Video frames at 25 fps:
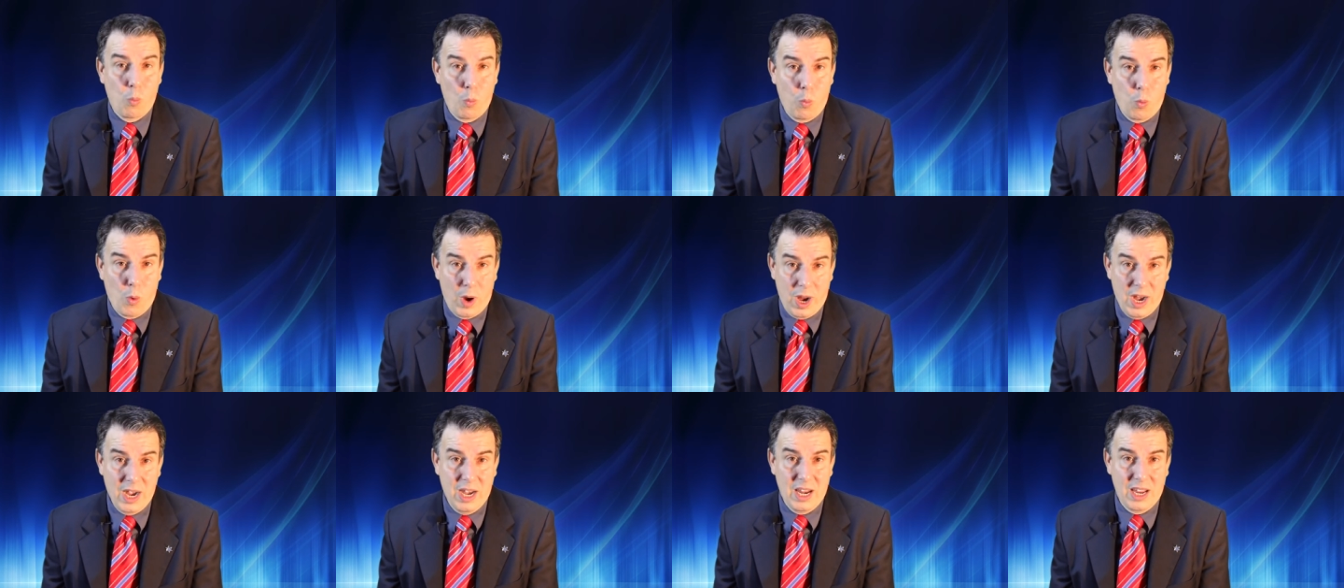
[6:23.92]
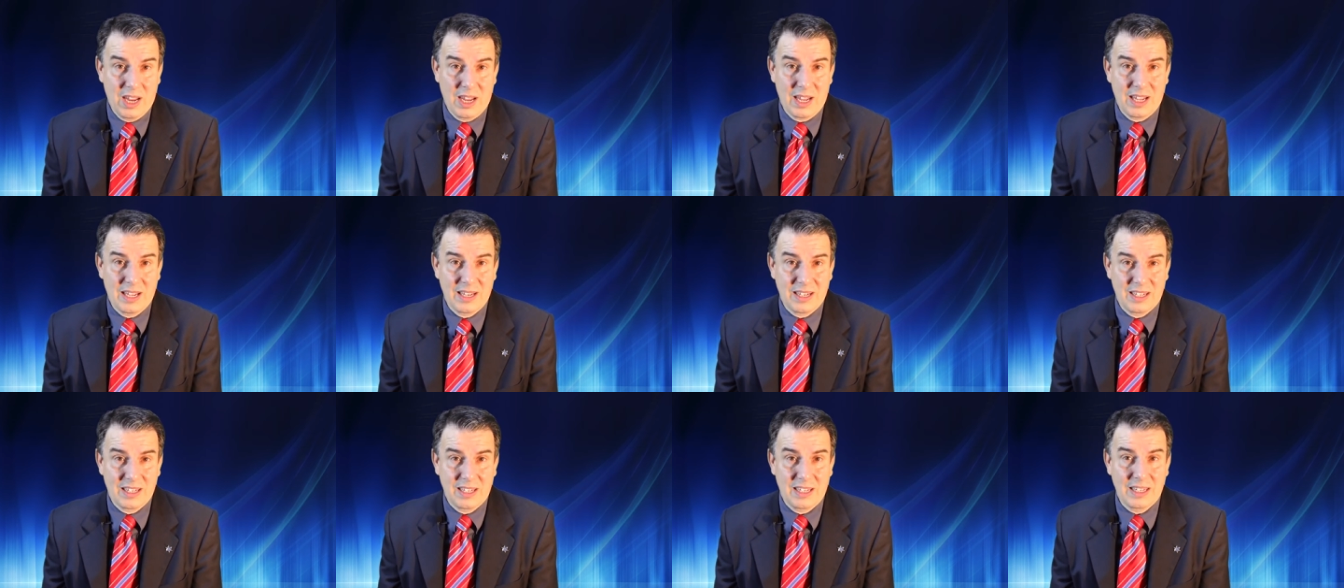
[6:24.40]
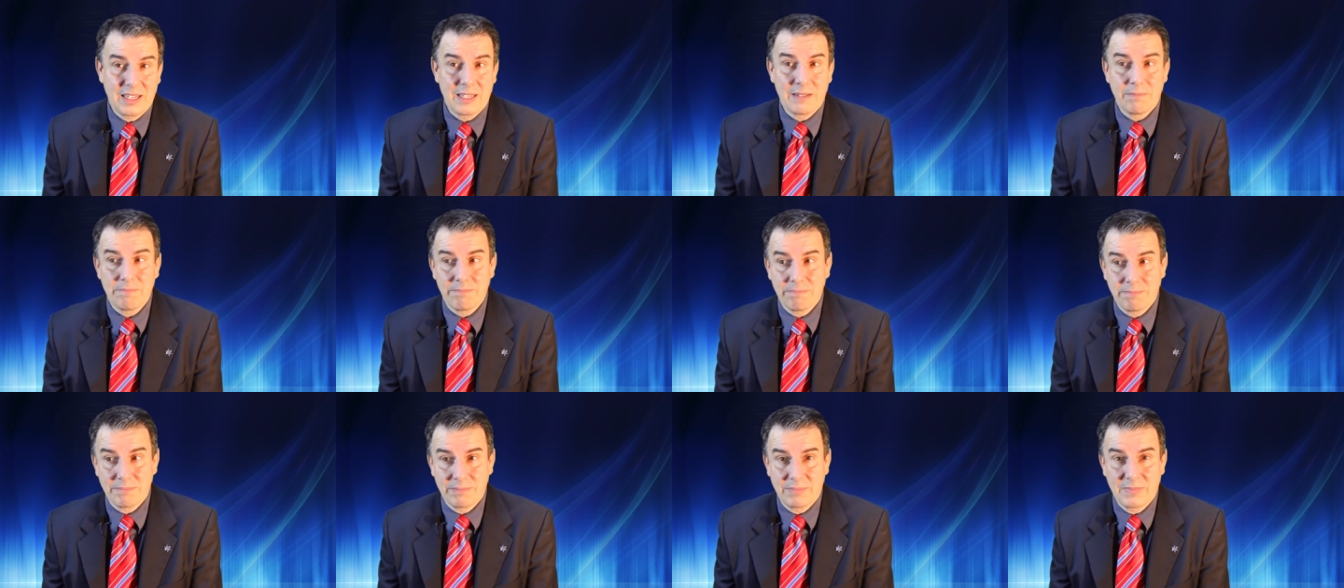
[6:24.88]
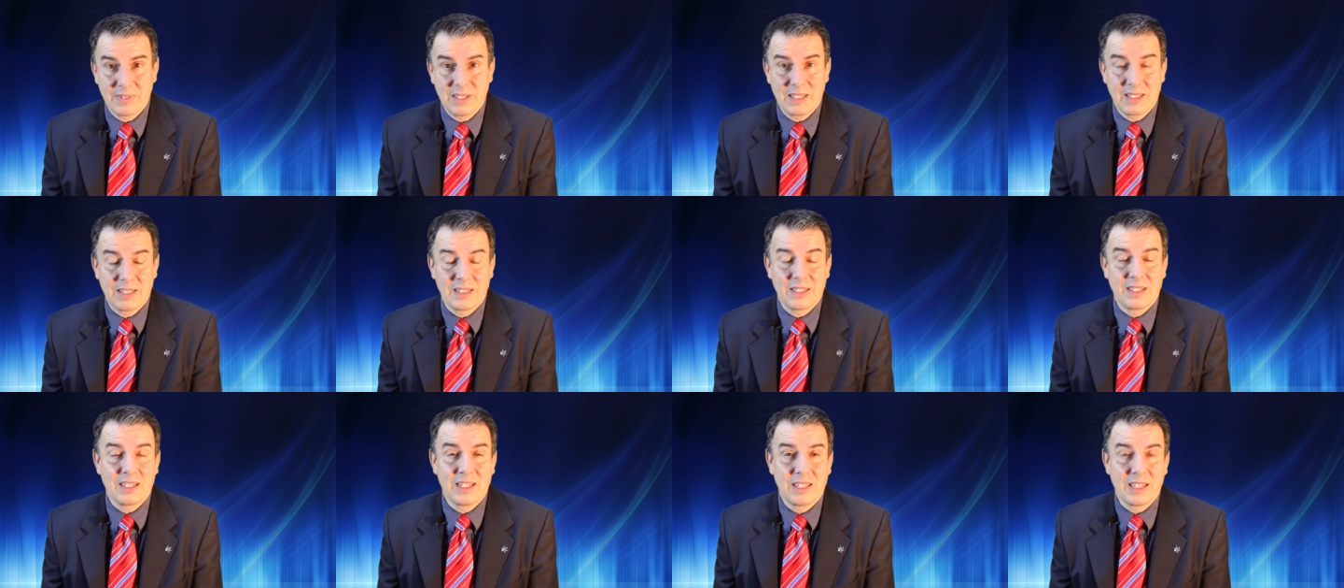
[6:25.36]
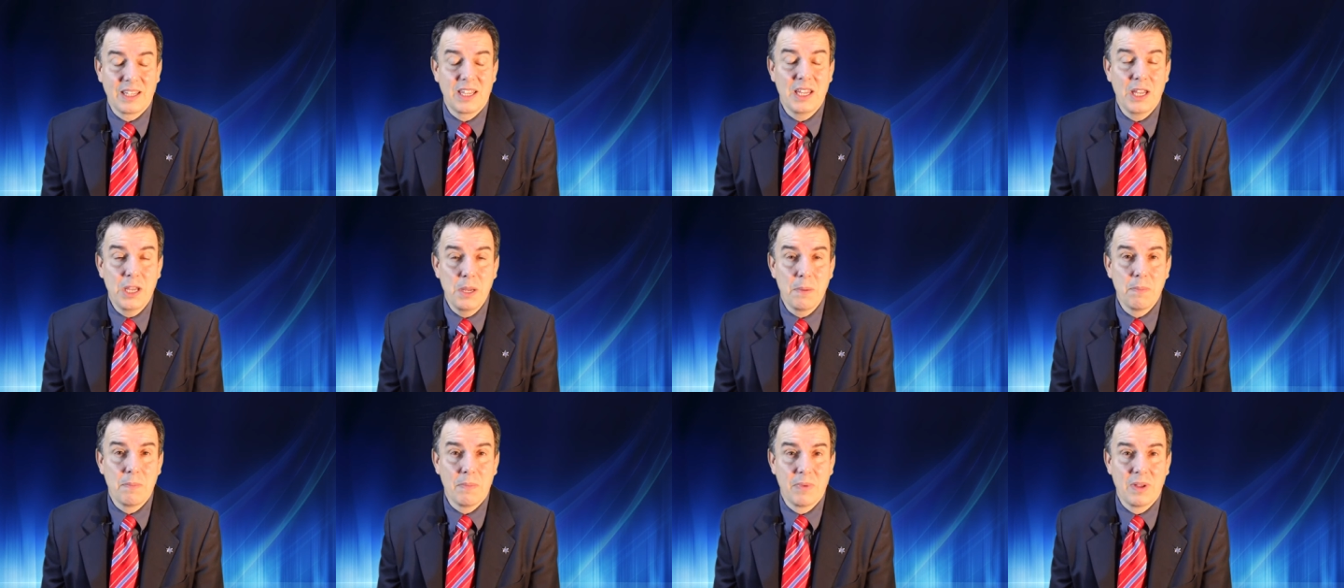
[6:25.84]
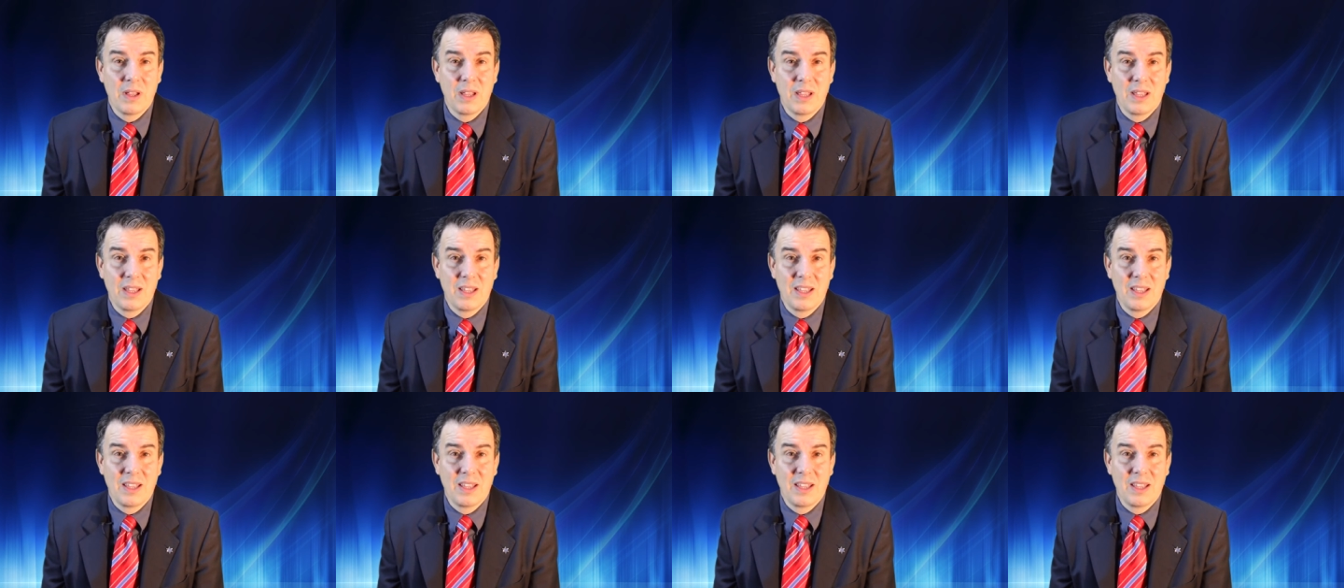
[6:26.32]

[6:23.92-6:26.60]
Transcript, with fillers: waiting in Him,